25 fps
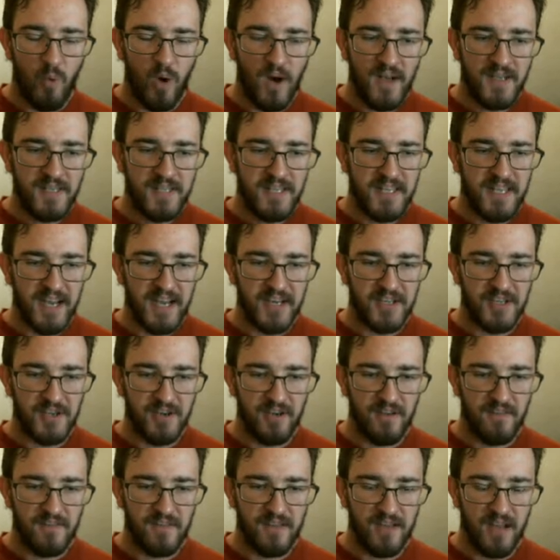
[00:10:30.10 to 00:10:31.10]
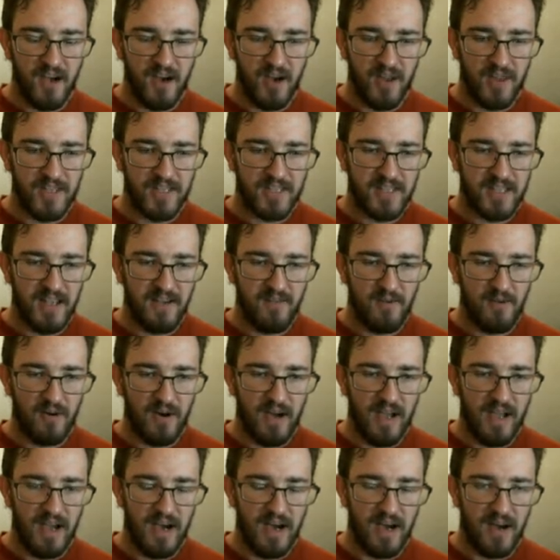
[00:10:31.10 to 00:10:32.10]
One section on, the, on this
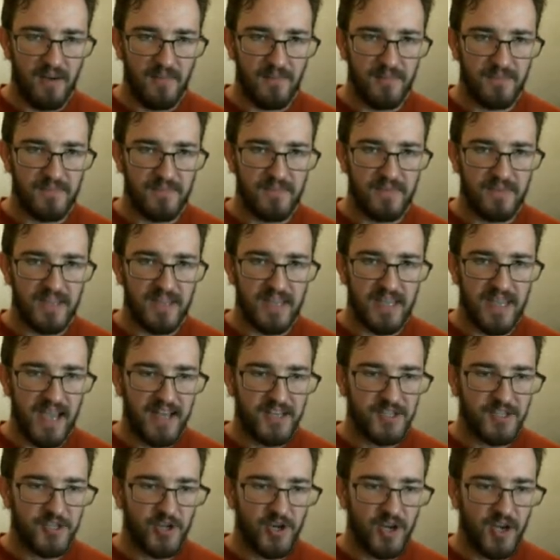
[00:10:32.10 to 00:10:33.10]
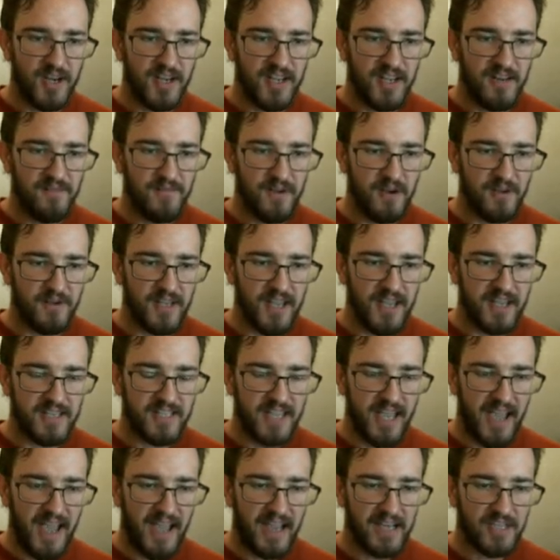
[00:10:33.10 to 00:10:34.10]
level, um, the Gadgetron info
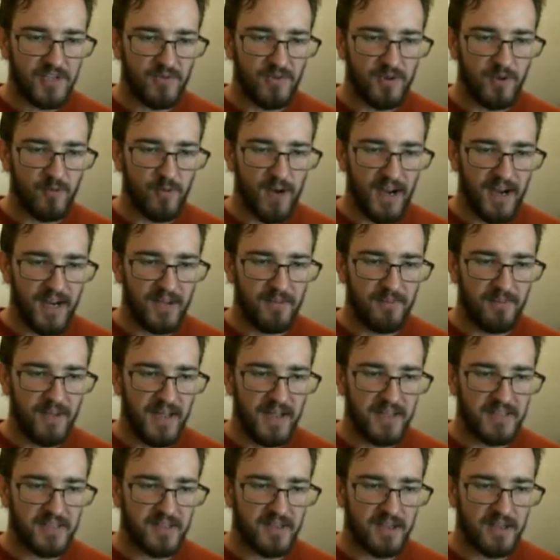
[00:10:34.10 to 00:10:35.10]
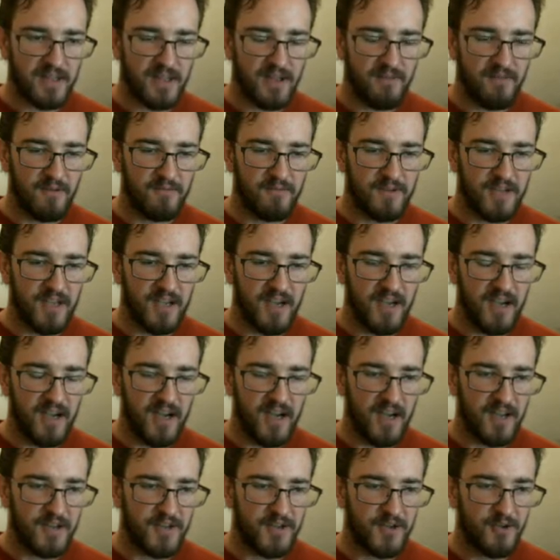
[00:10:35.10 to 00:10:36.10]
desk actually recommends the Glove of
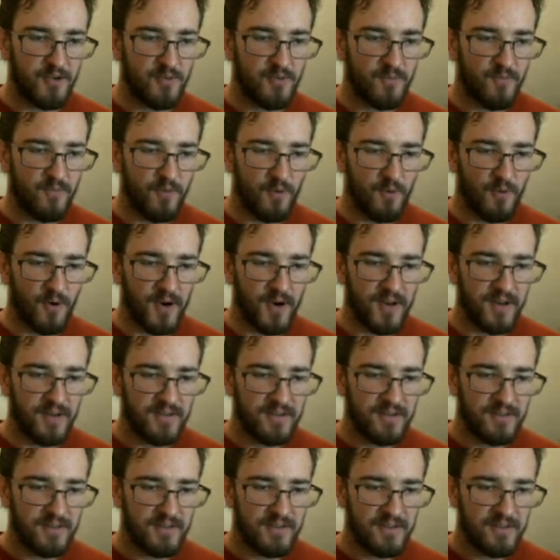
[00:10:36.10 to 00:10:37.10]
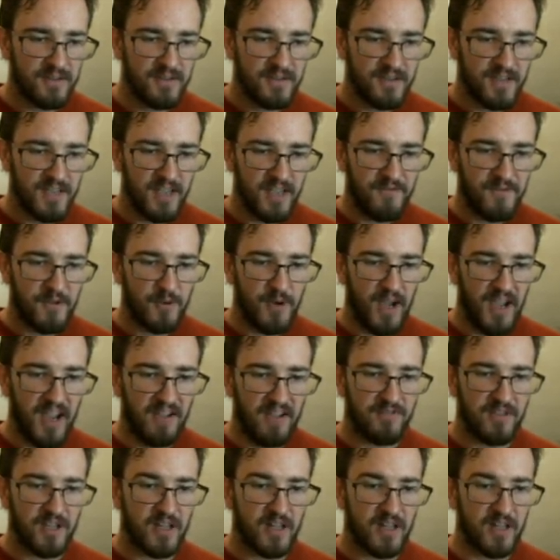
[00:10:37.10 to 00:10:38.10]
uh, Doom for it. If you
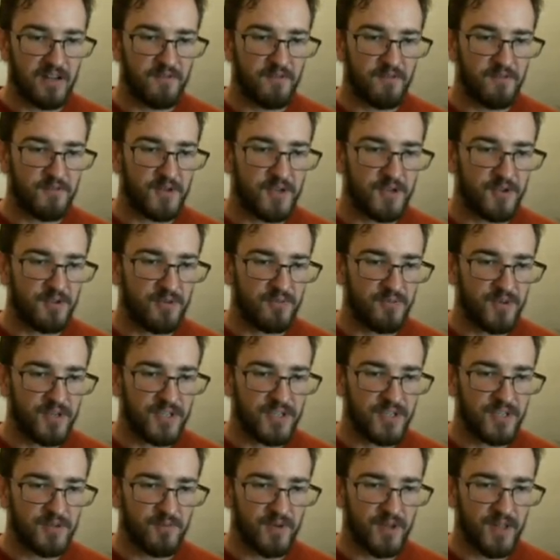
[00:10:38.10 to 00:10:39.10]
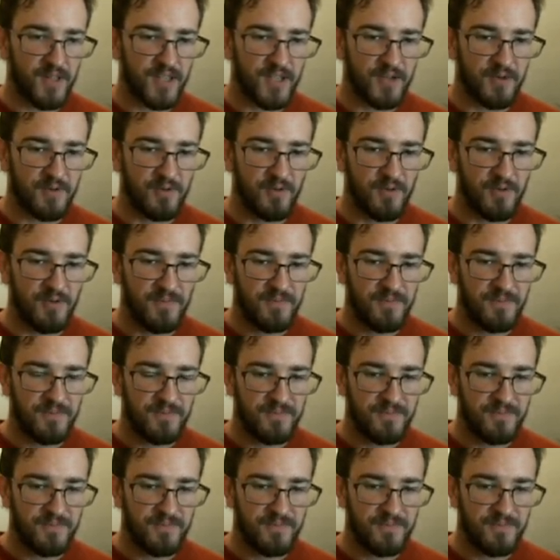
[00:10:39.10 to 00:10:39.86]
have the Glove of Doom, which is really cool.